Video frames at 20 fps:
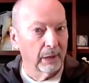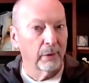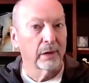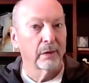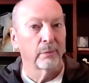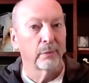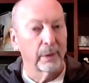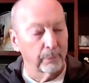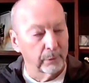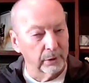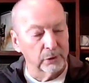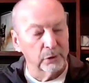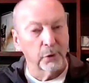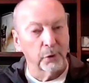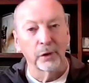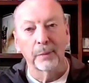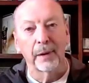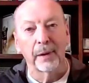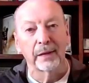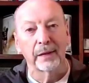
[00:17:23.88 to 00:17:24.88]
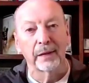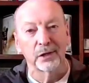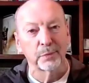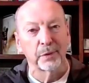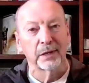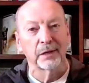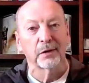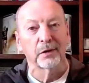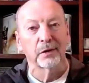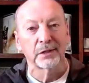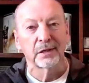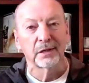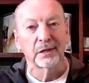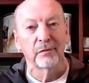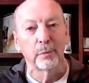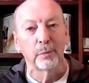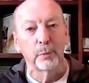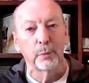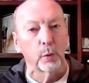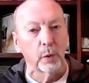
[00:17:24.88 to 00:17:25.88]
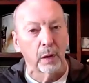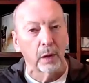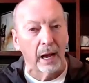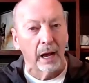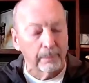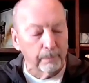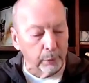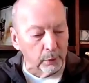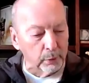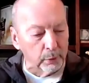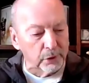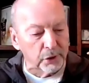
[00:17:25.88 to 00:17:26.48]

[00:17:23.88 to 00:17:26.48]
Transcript: When we'll talk about this, when I got to Liverpool,